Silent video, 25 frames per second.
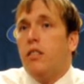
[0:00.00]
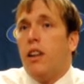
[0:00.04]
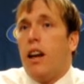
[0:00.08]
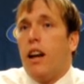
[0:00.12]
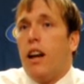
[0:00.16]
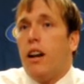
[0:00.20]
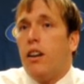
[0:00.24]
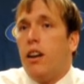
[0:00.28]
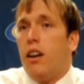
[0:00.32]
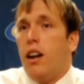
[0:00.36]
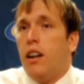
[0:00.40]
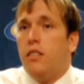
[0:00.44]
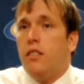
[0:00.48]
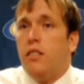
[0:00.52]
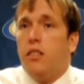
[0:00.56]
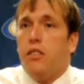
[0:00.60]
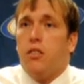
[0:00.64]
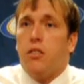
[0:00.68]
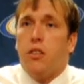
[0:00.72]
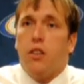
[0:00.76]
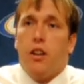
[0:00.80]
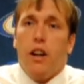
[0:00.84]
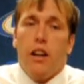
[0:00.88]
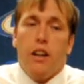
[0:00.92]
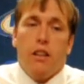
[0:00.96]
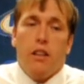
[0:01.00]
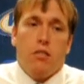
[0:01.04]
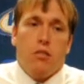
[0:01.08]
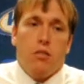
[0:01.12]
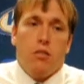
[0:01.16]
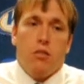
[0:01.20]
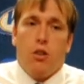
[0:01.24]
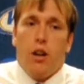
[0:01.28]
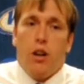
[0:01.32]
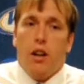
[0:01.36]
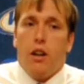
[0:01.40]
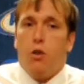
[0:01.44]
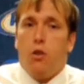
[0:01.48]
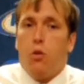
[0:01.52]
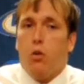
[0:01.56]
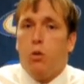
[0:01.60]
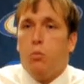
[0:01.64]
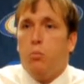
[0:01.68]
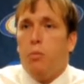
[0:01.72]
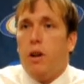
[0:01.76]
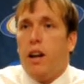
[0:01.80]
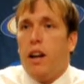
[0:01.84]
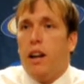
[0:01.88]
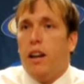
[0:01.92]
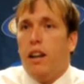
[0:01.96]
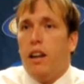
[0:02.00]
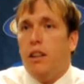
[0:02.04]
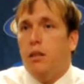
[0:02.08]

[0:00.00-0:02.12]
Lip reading: Zach Rossi's a great quarterback.